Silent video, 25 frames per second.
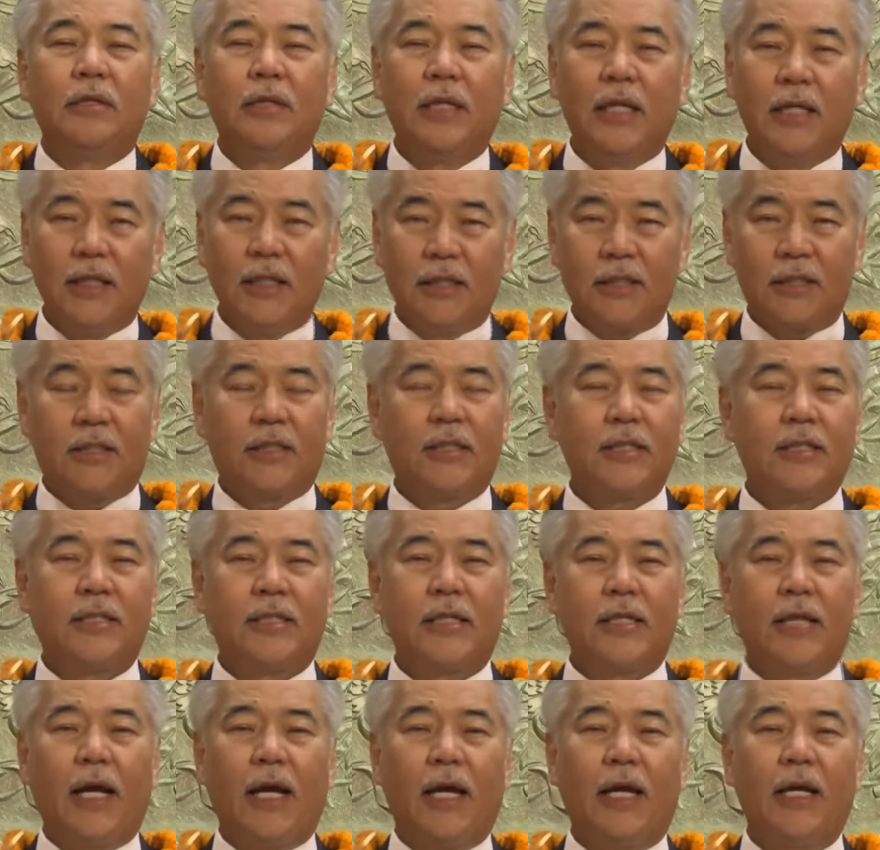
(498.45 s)
Needless to
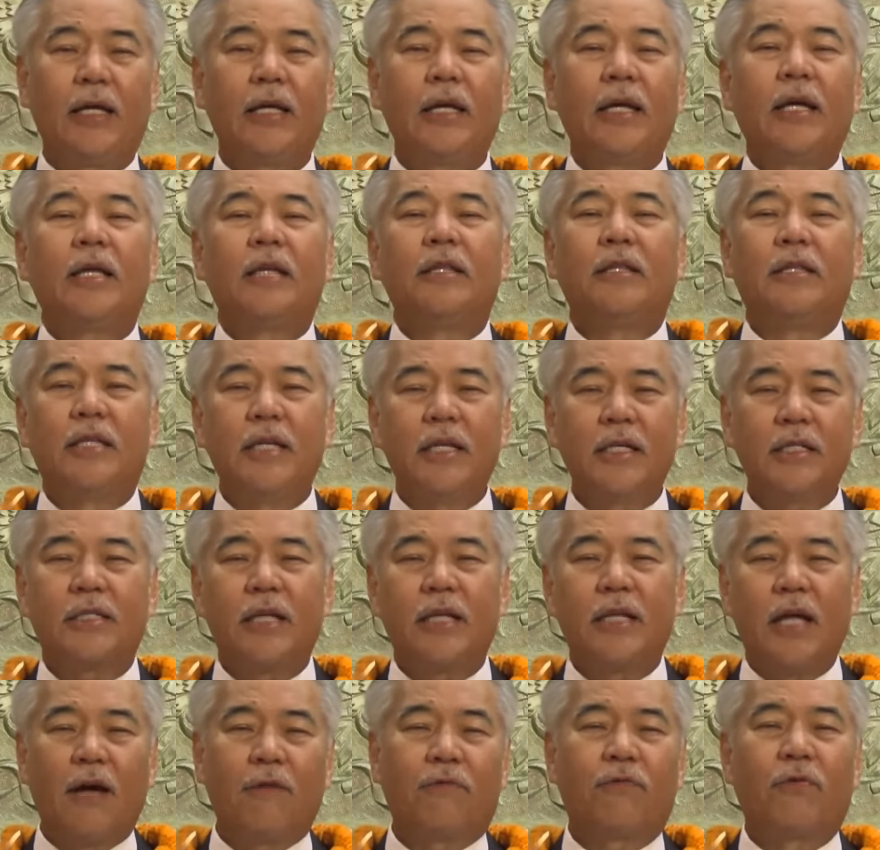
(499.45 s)
say,
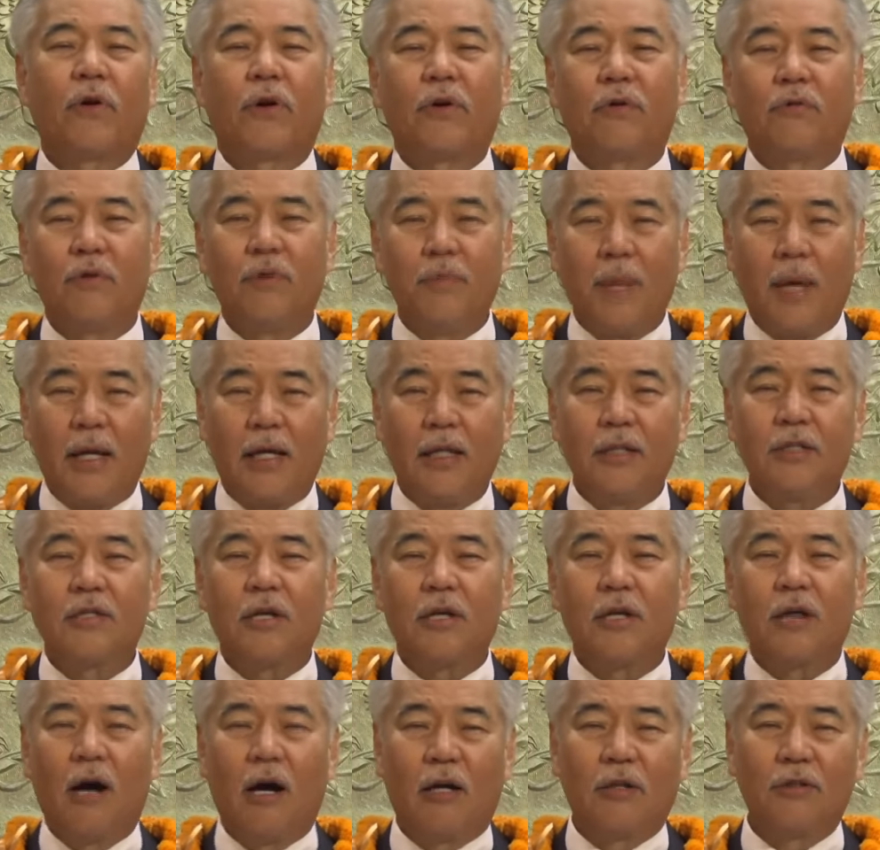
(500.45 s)
this effort
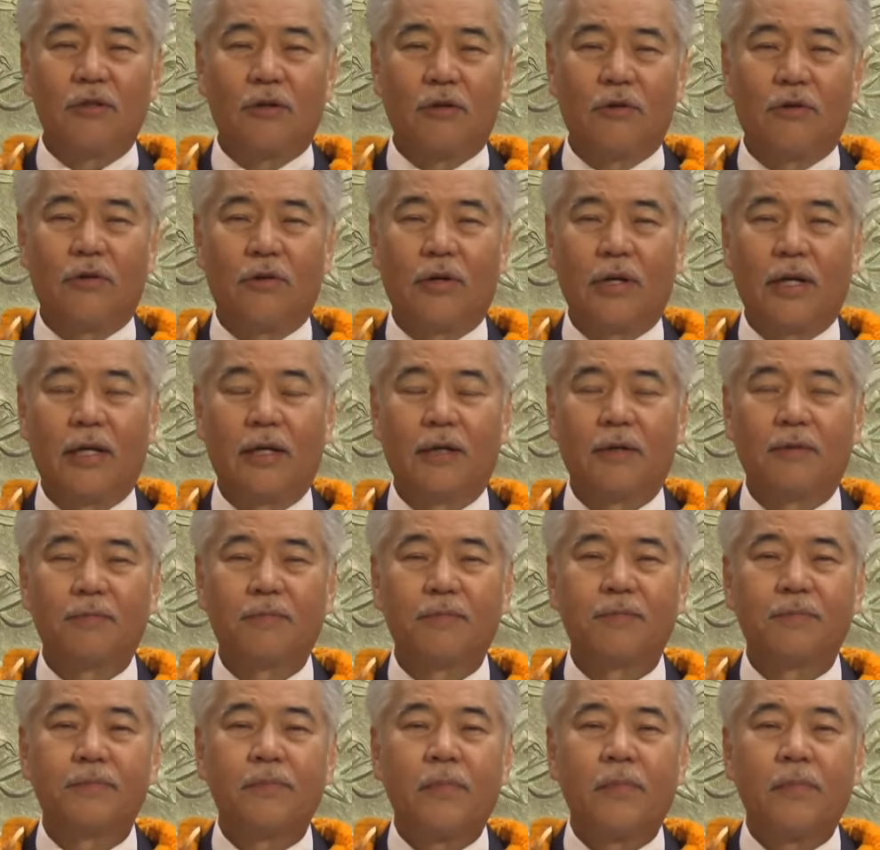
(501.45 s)
remains ongoing.